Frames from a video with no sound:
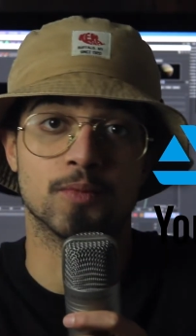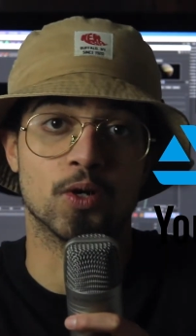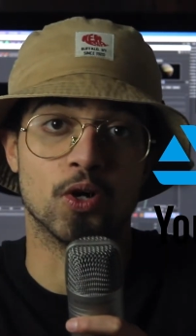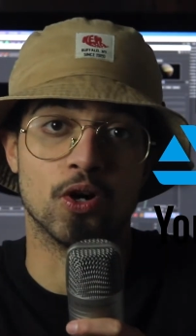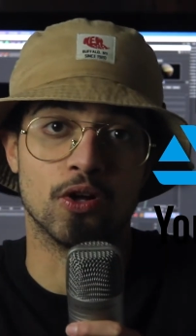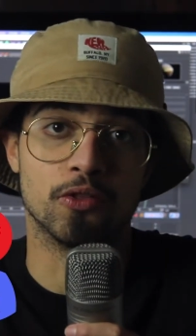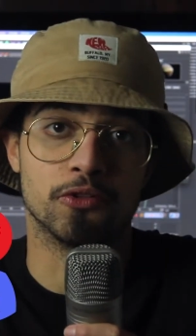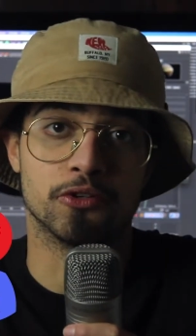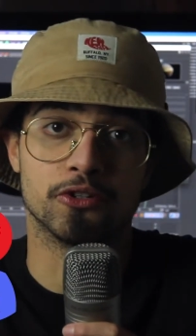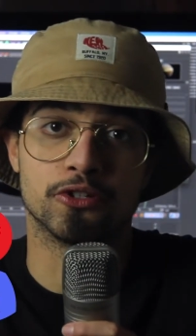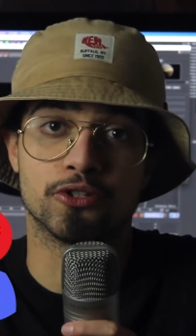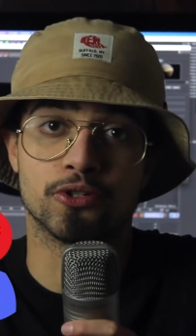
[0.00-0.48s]

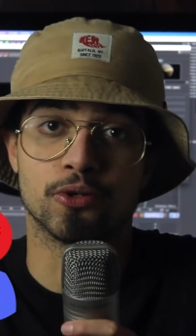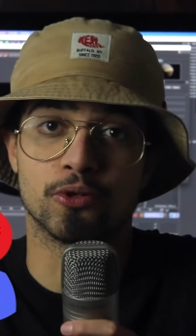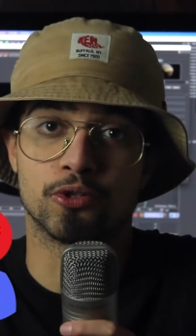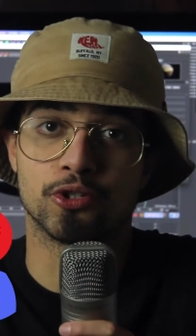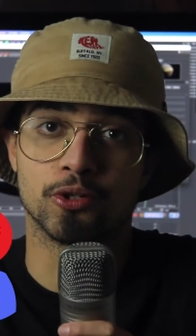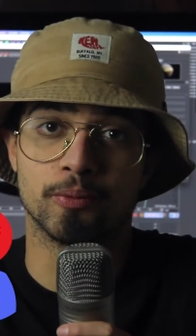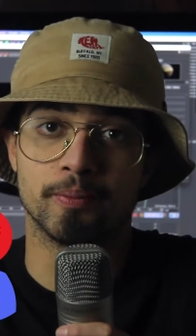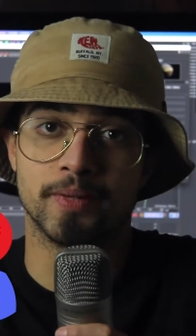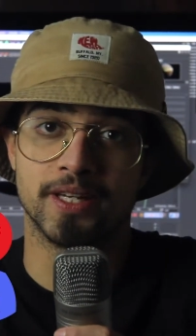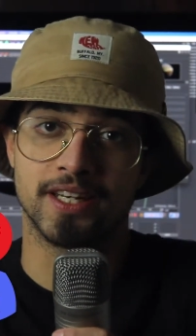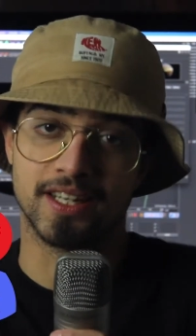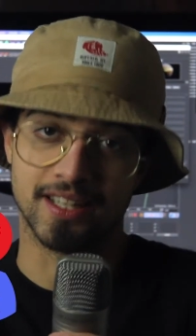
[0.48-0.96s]
other
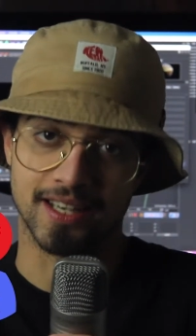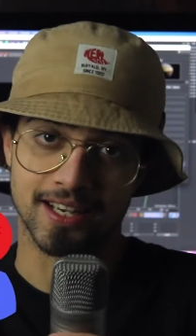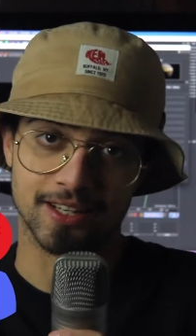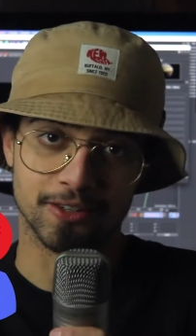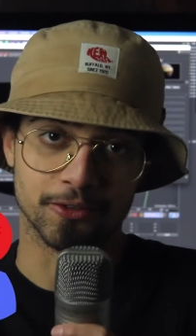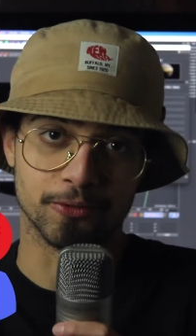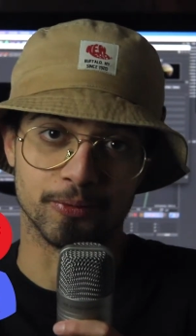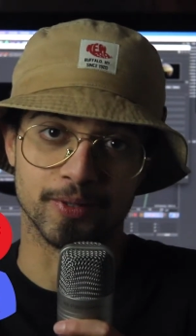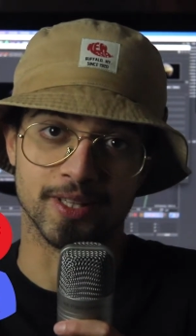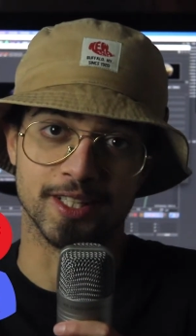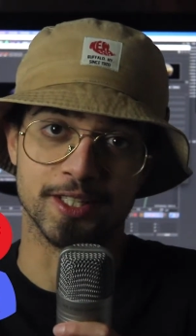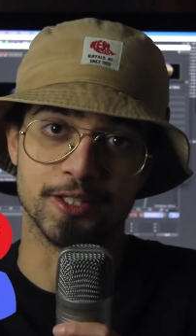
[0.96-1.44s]
social media. I
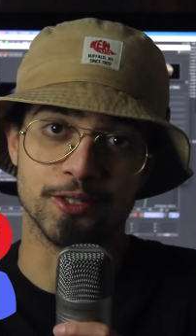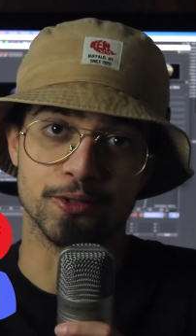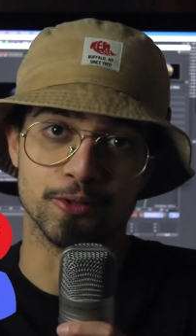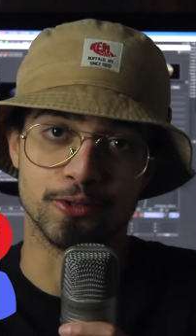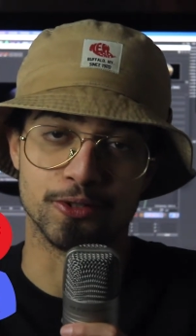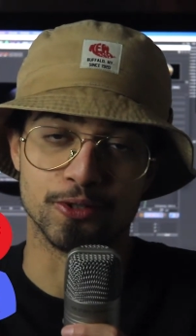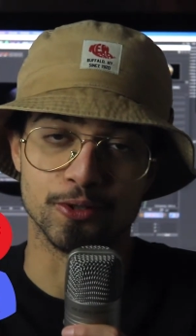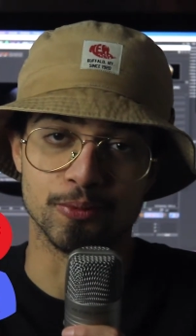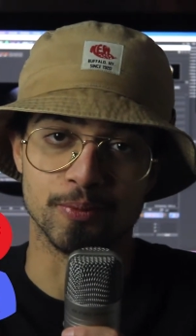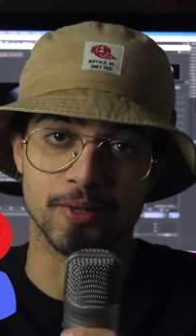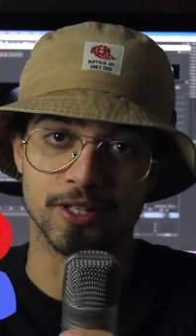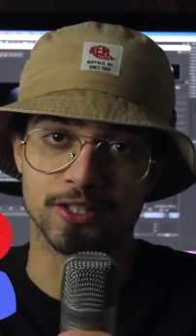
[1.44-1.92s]
don't really use
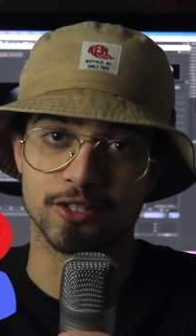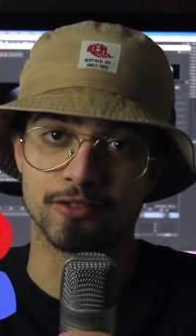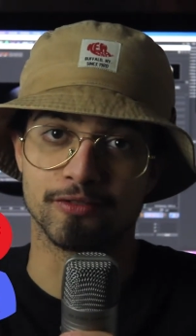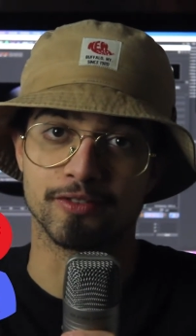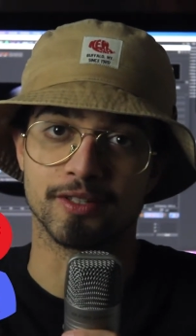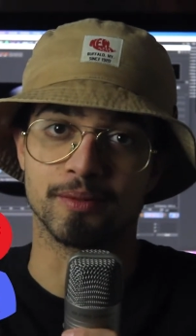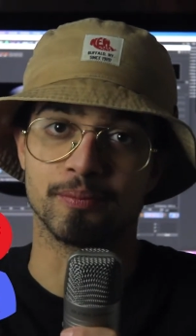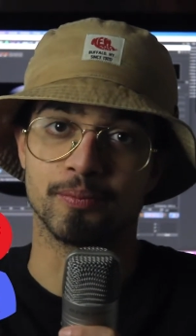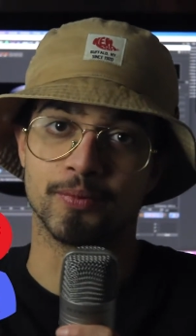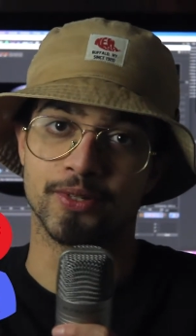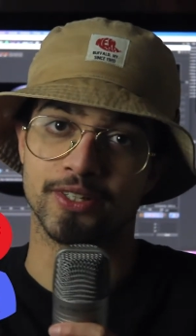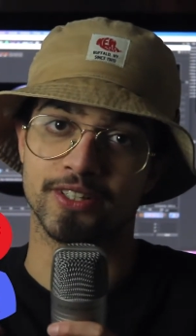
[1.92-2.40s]
too much of
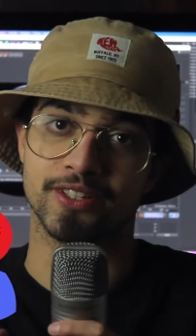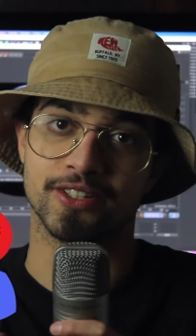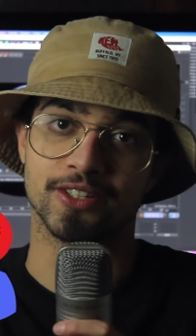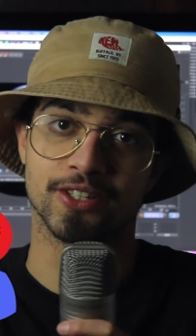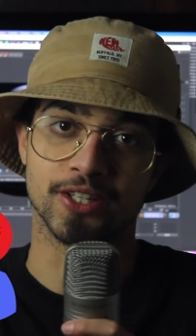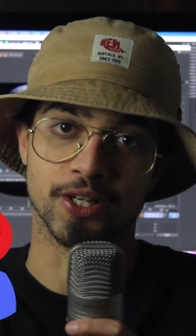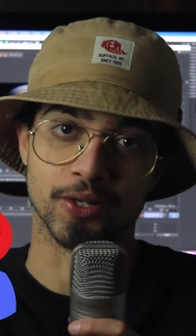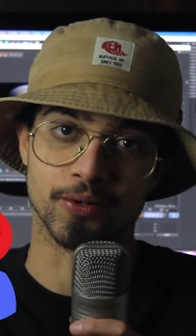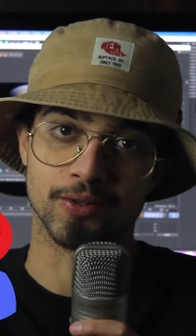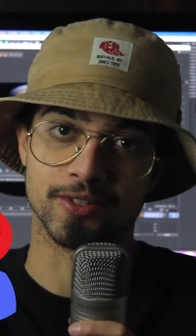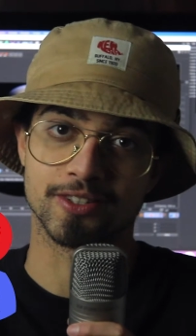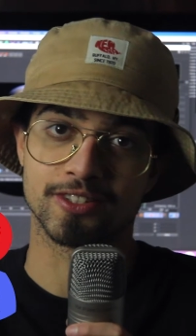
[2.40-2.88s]
it, but you
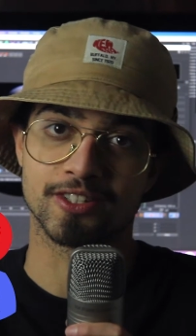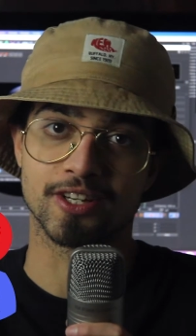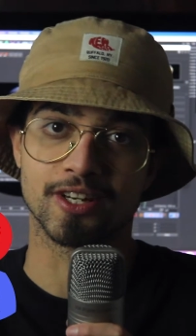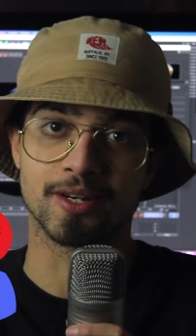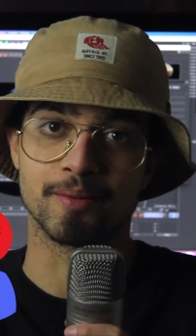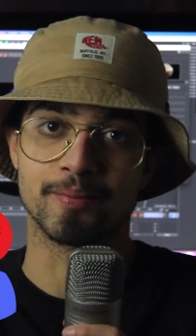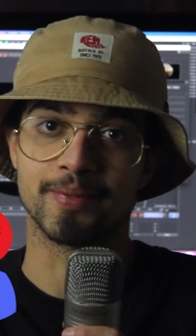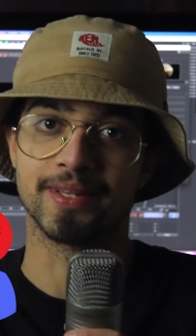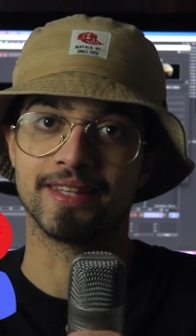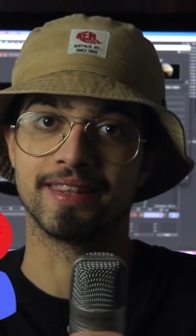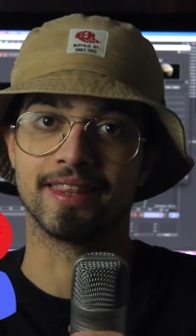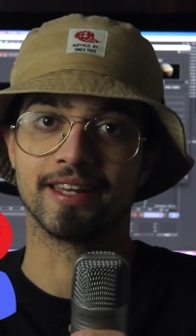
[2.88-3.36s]
know, it's
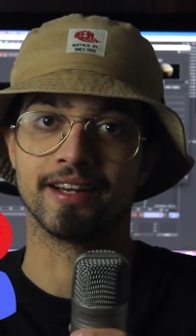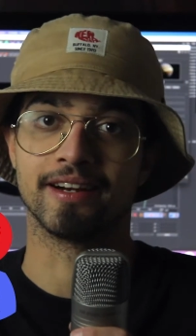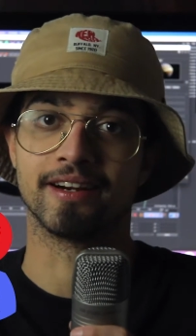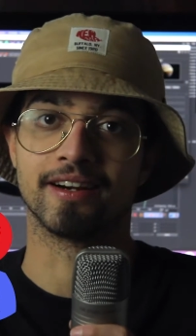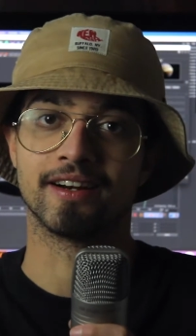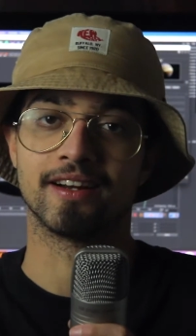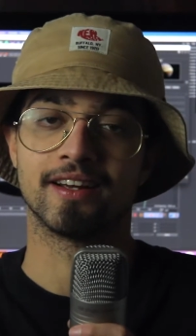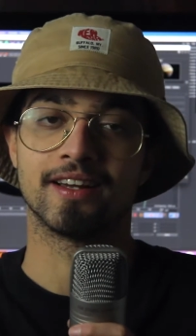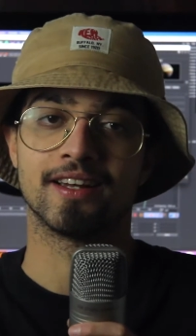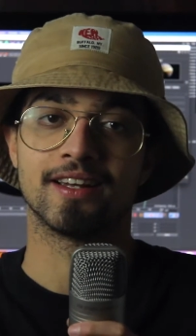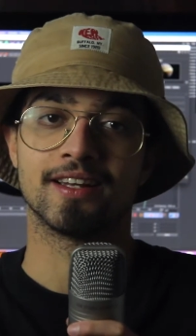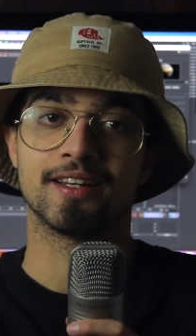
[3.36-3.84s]
gonna be
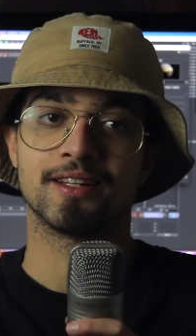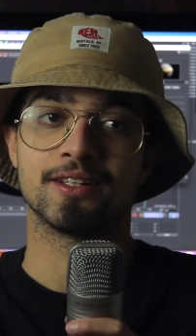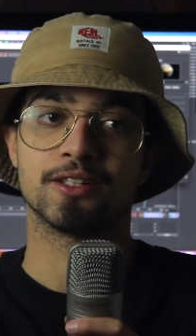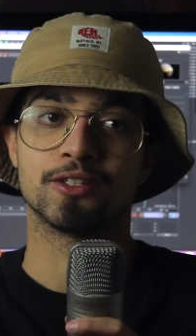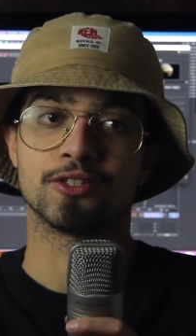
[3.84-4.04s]
there.